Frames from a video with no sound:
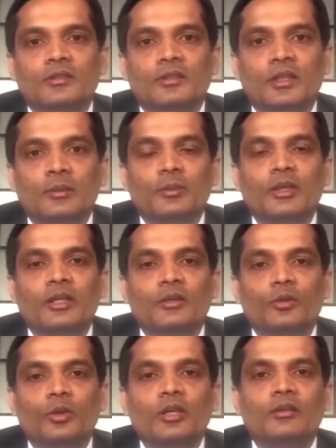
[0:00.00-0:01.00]
better
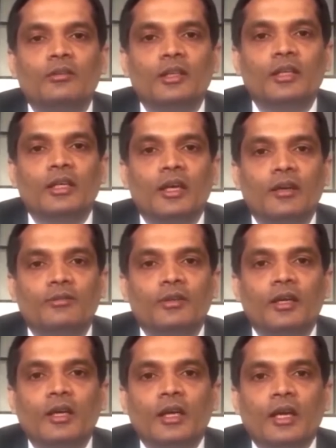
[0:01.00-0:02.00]
if you wait for
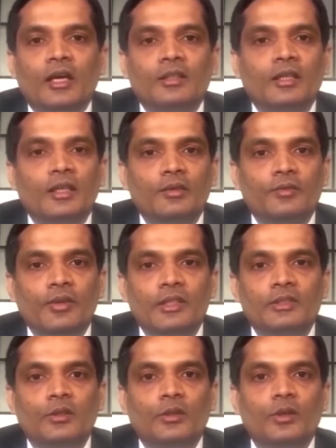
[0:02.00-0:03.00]
seeing the doctor
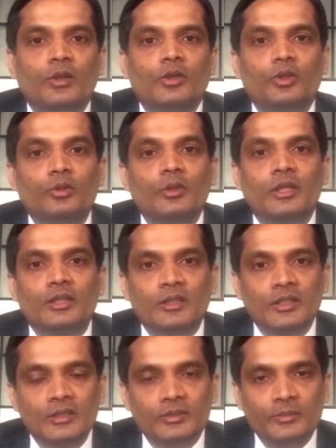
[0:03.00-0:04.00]
as much as you
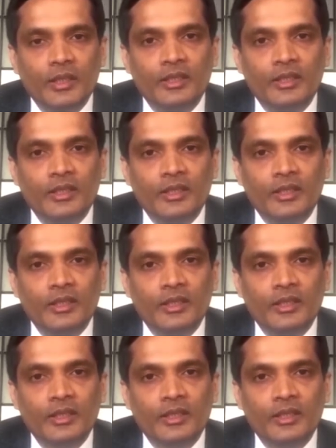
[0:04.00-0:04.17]
can